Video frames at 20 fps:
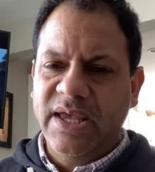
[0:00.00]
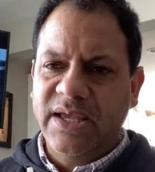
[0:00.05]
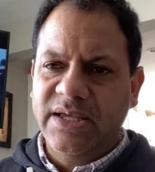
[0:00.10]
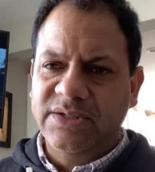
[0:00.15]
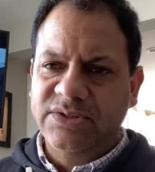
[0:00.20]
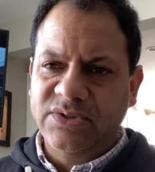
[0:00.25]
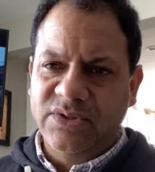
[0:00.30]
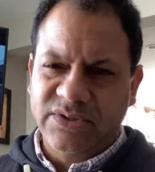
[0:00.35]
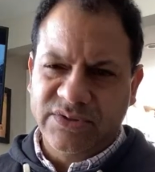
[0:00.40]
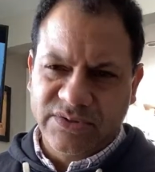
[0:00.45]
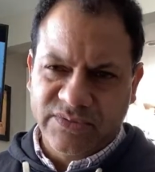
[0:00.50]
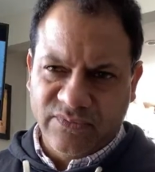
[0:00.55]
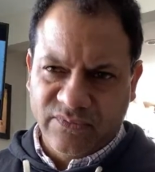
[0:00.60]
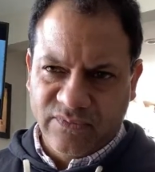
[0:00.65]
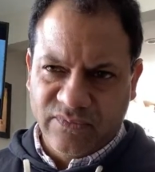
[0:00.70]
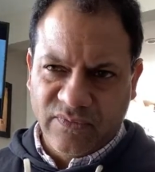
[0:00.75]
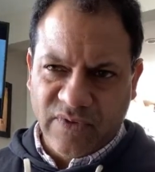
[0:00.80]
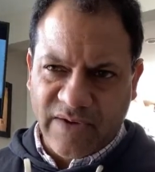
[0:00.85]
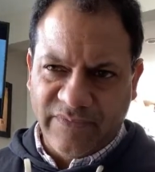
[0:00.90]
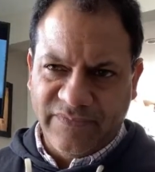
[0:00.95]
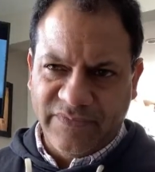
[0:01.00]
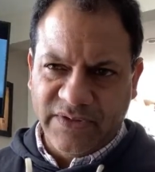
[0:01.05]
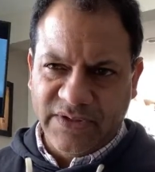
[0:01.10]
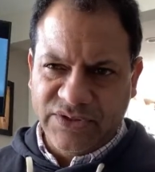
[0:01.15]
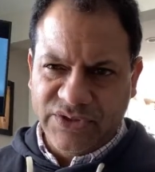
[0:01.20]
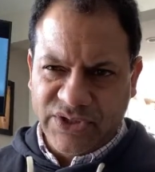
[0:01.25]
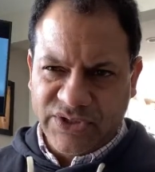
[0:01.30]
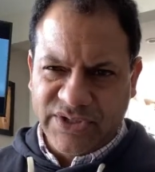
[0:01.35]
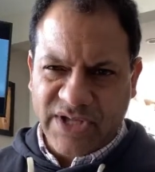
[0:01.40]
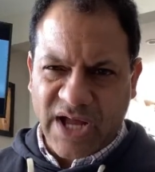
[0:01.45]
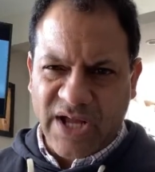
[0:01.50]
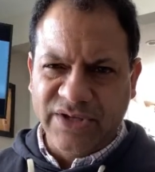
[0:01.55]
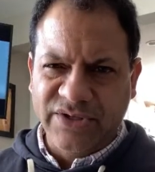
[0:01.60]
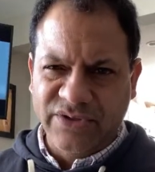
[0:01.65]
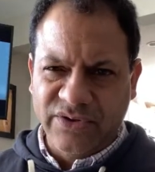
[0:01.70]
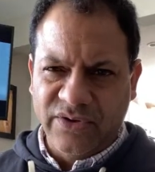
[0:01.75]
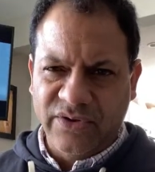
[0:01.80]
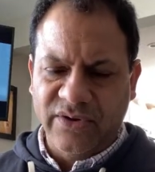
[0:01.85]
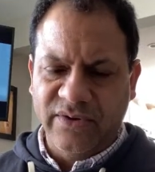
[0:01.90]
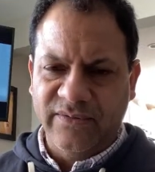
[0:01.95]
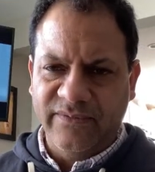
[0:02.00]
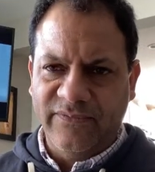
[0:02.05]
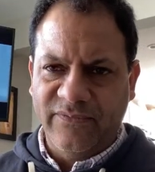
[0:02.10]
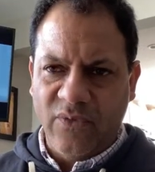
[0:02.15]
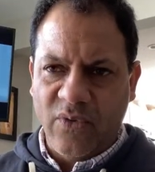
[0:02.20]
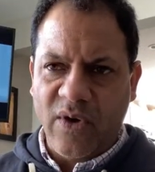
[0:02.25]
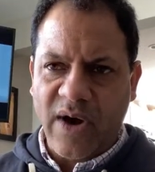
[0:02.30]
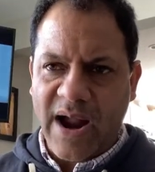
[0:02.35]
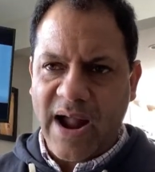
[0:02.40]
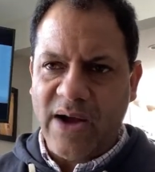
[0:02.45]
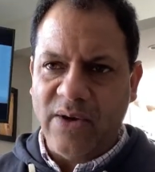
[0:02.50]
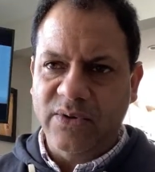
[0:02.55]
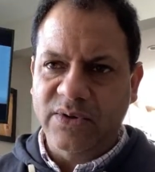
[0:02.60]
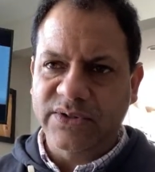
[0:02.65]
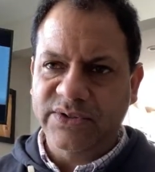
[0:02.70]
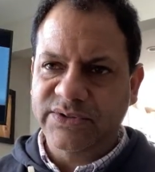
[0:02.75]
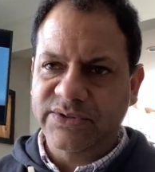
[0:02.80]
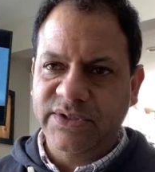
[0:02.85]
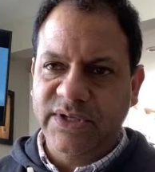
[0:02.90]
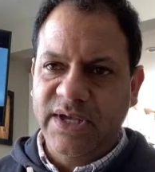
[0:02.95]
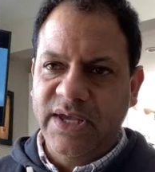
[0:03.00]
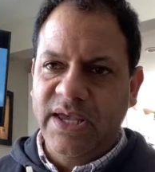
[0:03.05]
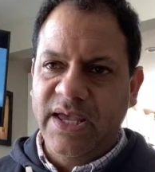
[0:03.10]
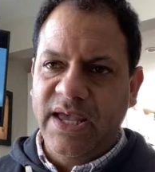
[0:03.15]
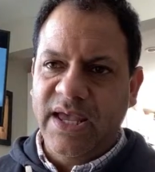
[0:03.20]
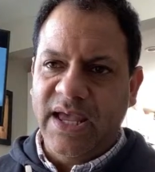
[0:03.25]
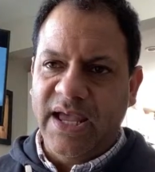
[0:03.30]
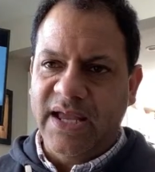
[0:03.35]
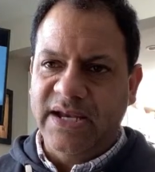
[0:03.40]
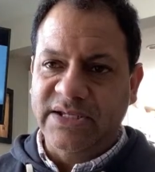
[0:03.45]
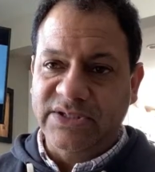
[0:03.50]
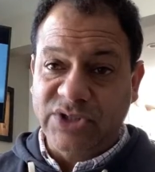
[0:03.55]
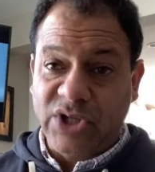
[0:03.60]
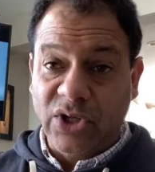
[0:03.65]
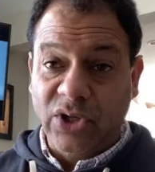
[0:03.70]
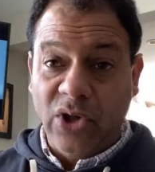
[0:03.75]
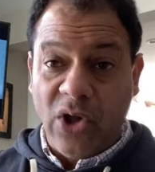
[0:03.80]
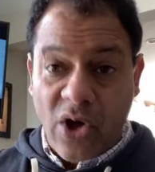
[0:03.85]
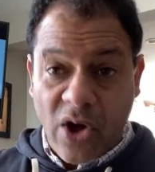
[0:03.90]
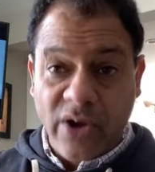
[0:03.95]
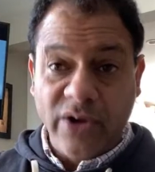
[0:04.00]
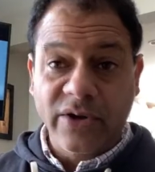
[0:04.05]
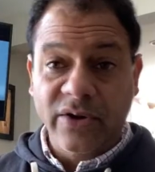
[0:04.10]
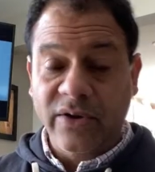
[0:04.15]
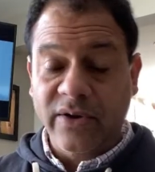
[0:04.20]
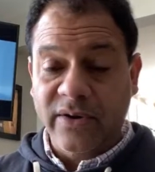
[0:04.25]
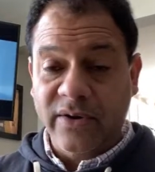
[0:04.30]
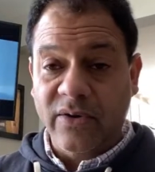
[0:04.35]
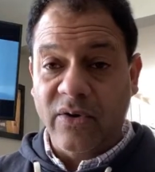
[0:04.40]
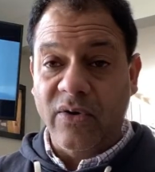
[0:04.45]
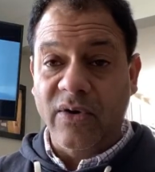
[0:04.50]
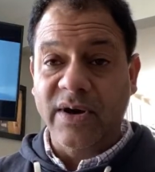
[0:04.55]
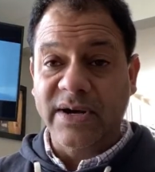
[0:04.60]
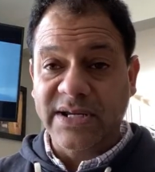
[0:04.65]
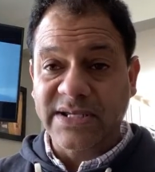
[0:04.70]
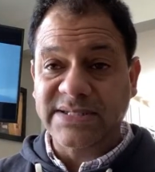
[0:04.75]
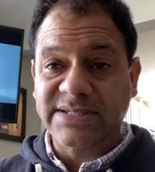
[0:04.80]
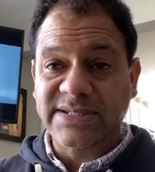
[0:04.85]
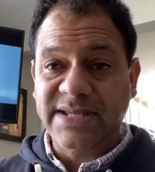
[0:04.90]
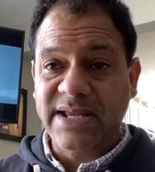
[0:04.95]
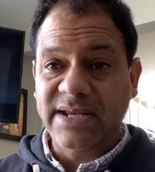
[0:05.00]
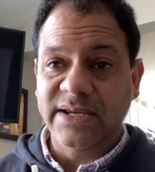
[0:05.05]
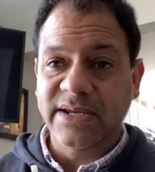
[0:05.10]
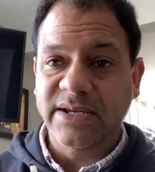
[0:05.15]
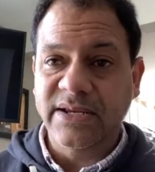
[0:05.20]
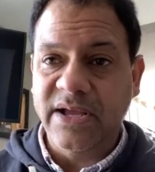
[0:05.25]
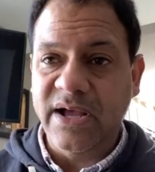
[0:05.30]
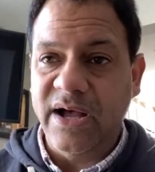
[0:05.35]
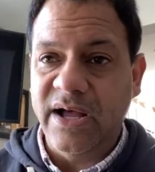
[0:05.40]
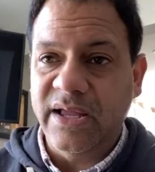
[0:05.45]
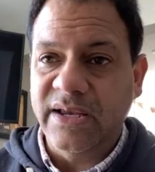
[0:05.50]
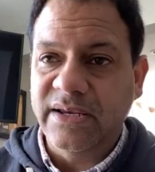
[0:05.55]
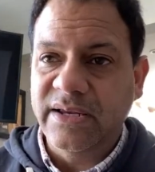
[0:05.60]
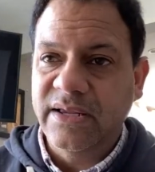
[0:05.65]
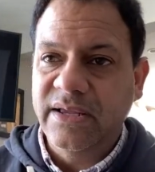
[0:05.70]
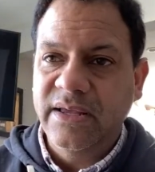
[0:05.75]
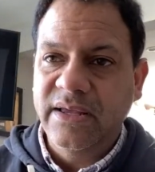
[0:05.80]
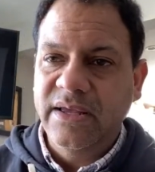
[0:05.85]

So it's roughly just under four hours, and it's a longer or an extended cut.